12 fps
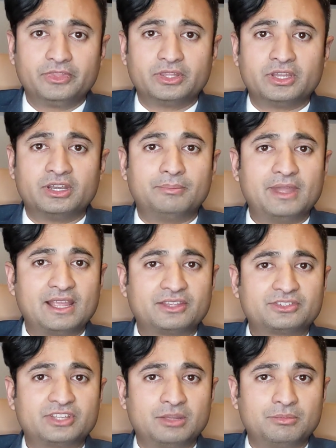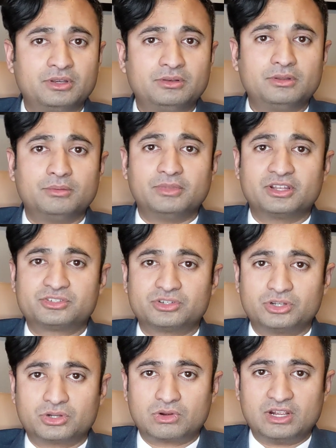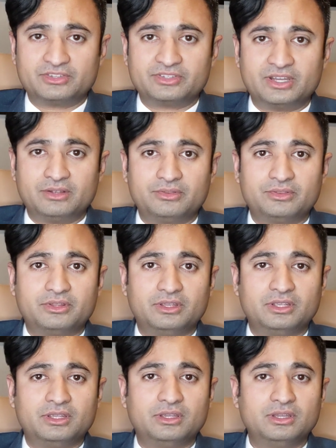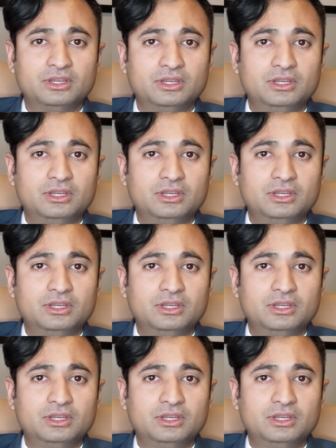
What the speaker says: then a bank statement, and make sure you cross out the